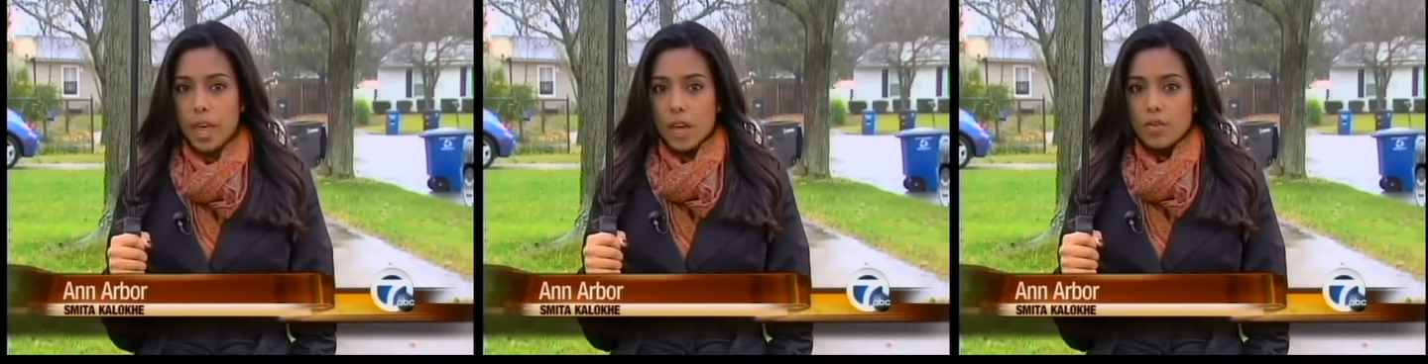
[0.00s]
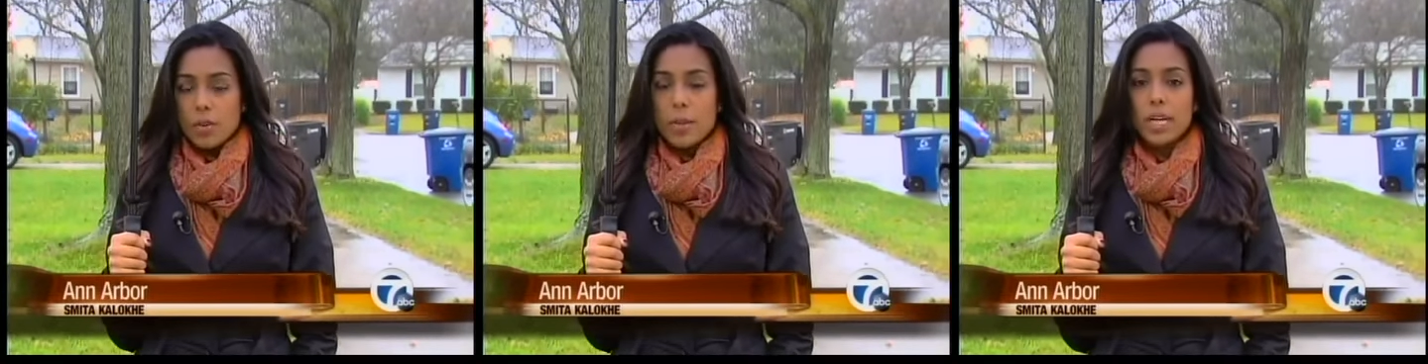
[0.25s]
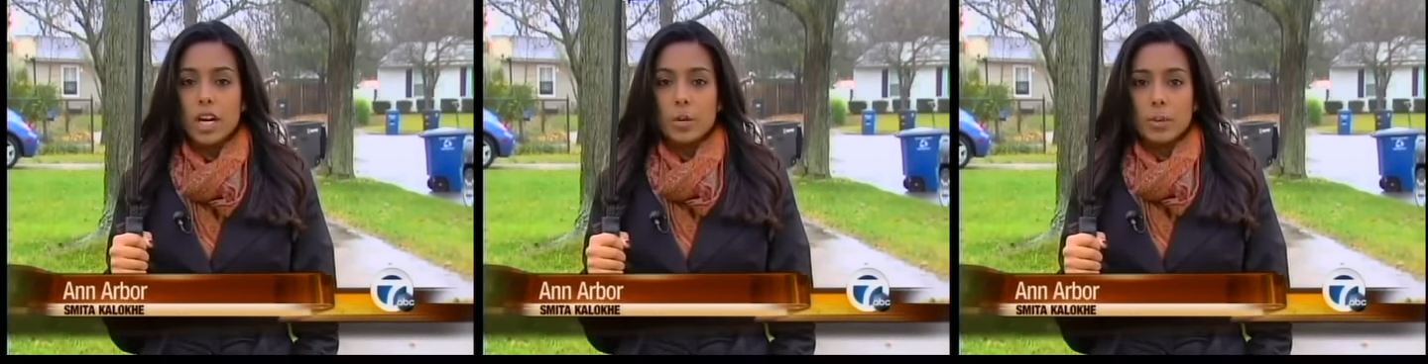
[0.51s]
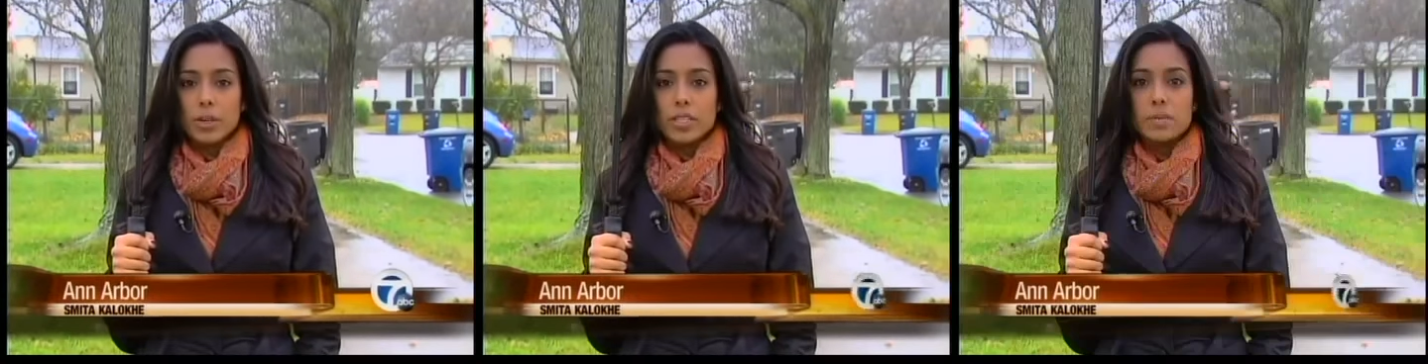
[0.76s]
From Ann
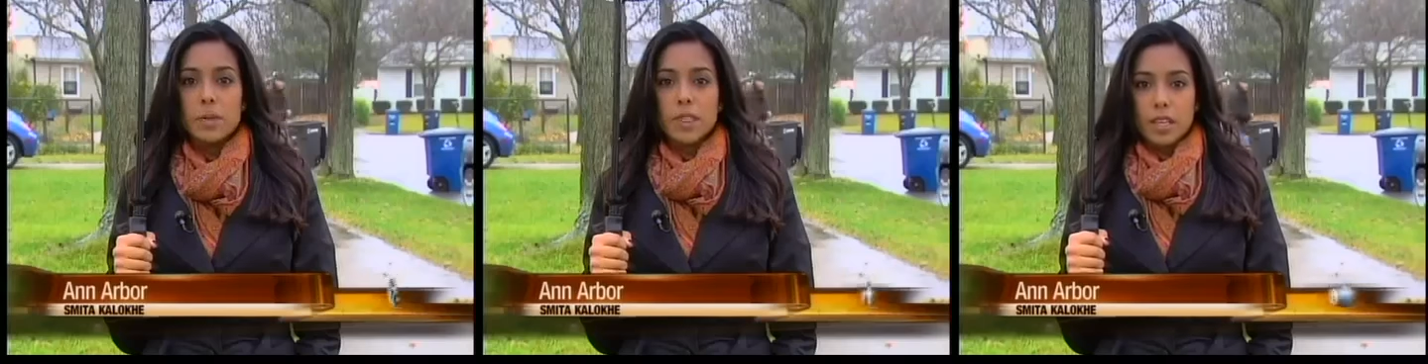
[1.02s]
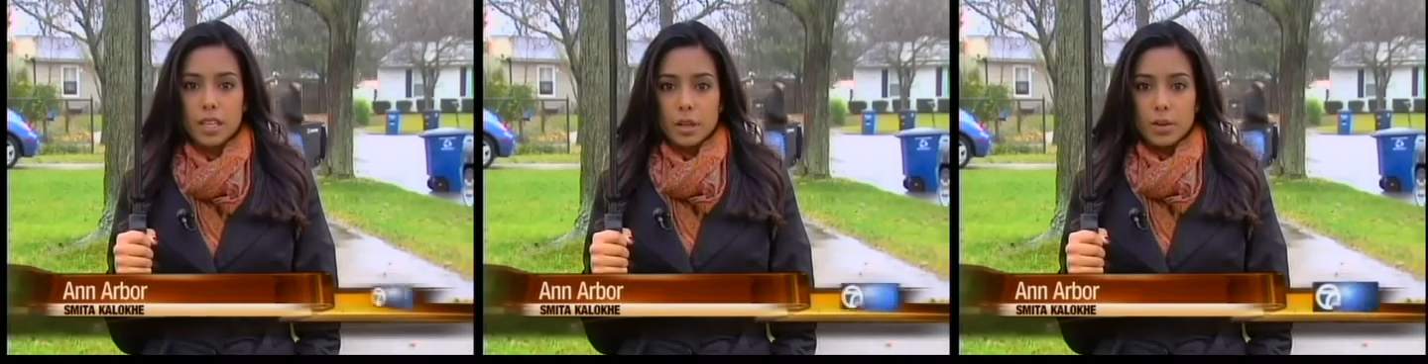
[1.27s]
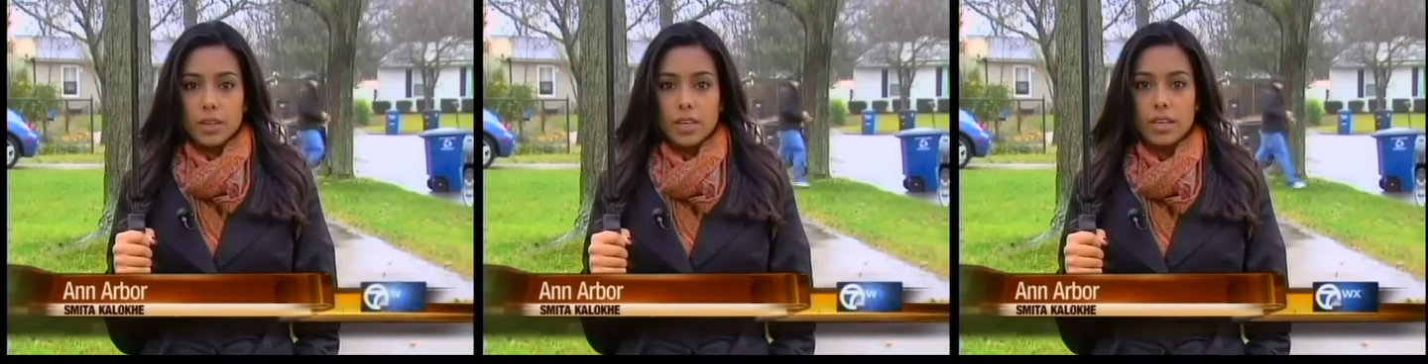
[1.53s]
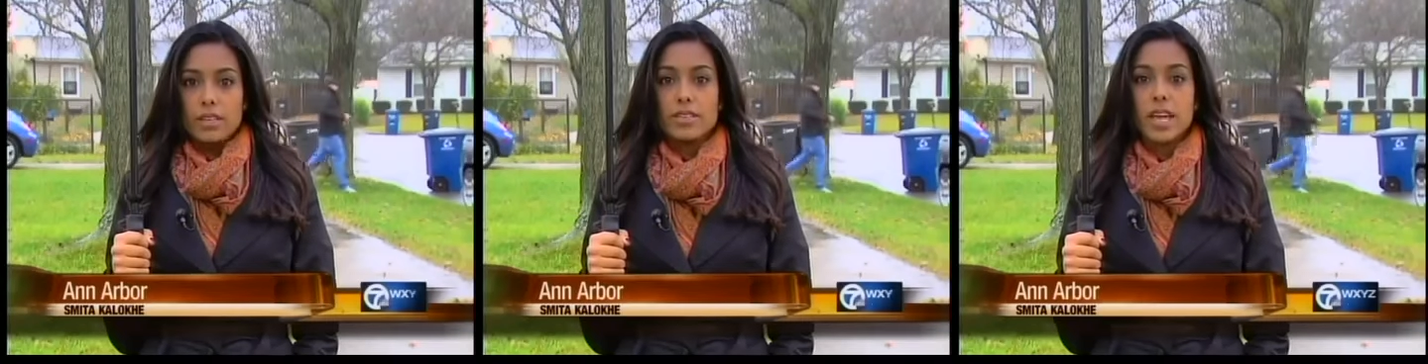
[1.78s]
Arbor, Smitha Kloki,
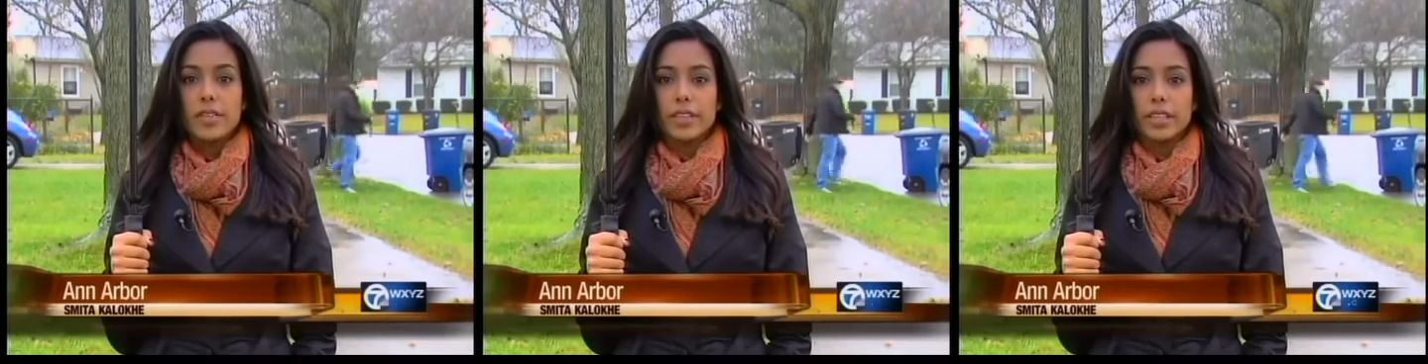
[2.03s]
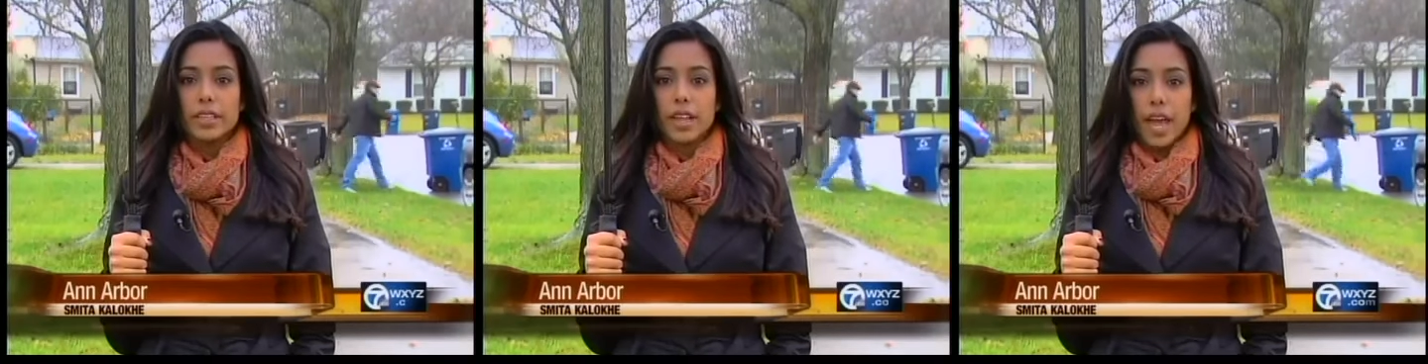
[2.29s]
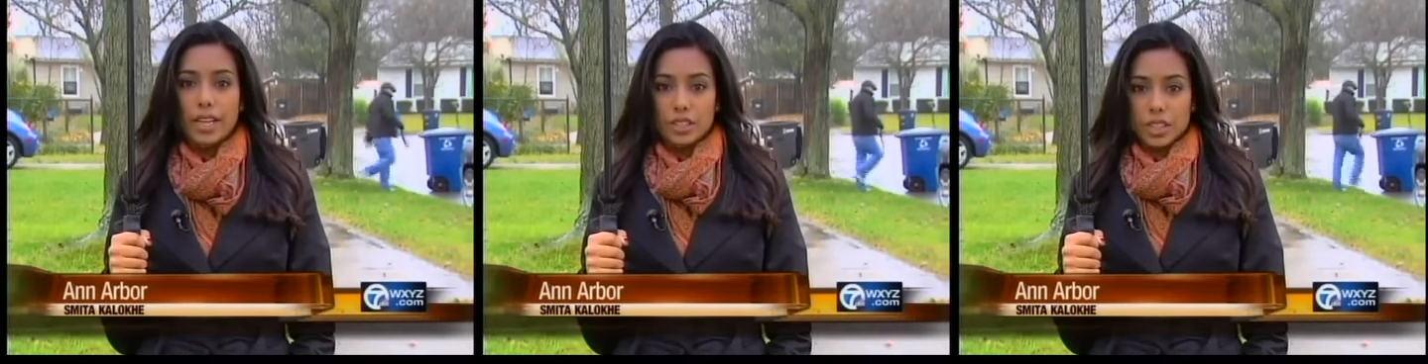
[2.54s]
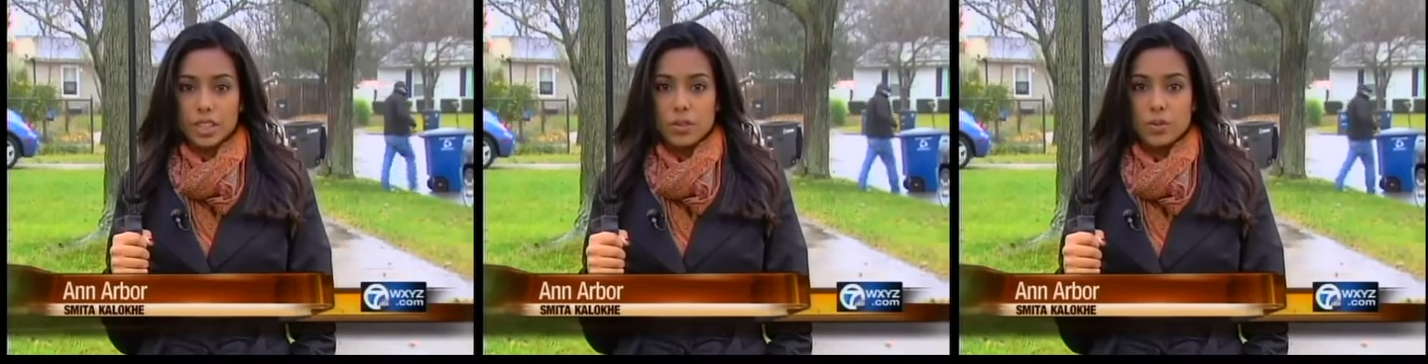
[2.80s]
7
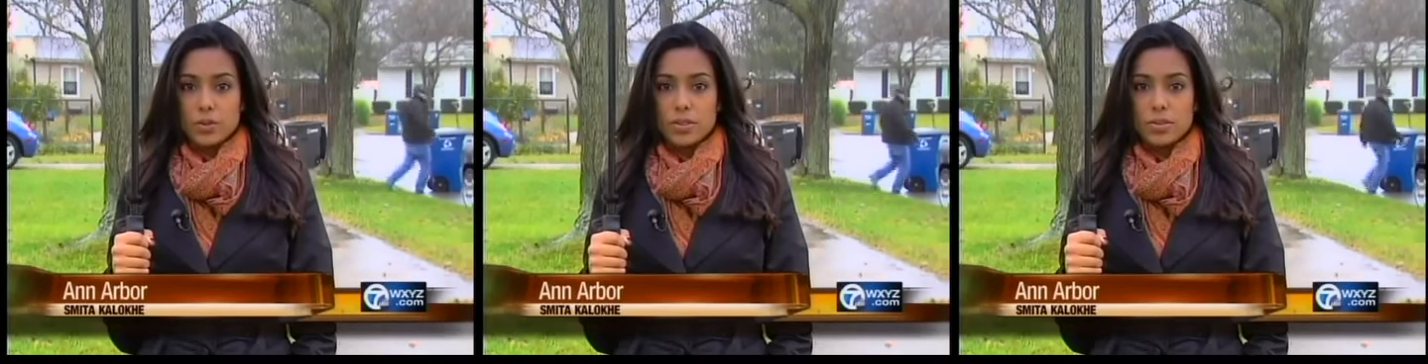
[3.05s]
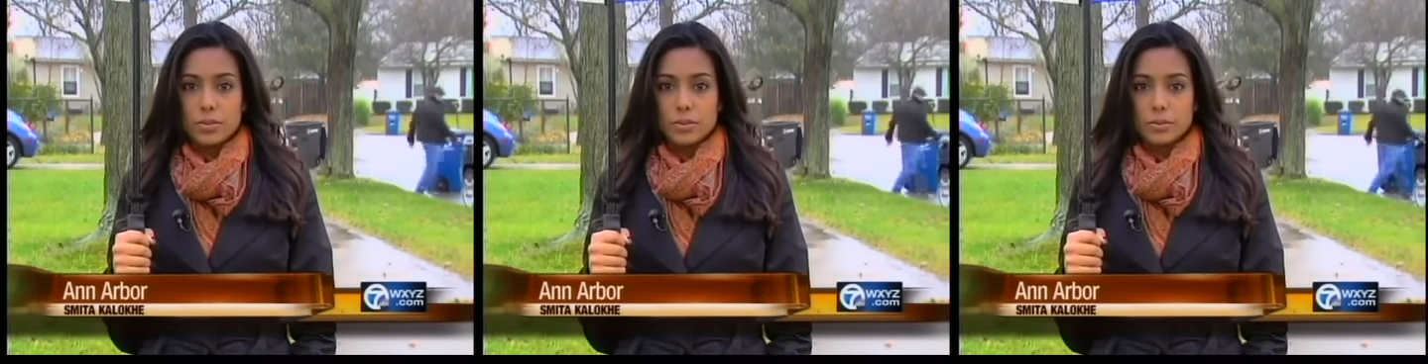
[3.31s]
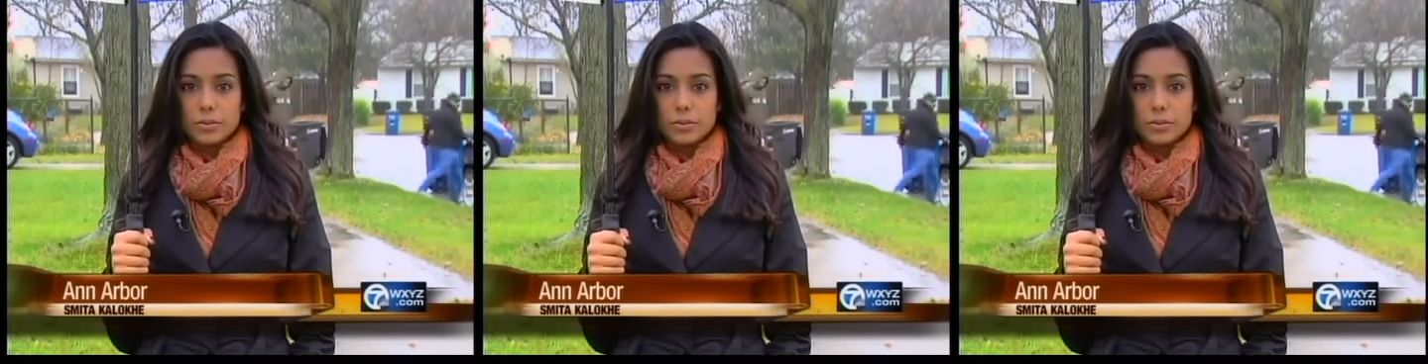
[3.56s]
Action News.